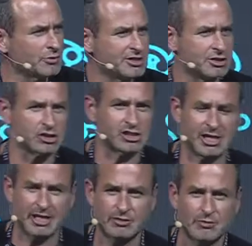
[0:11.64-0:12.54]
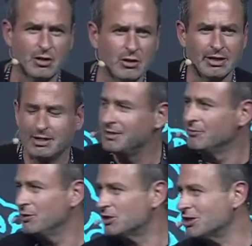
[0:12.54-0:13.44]
ResearchGate,
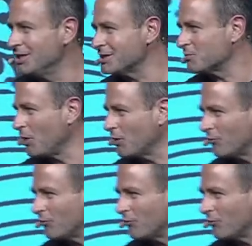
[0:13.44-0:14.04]
which is one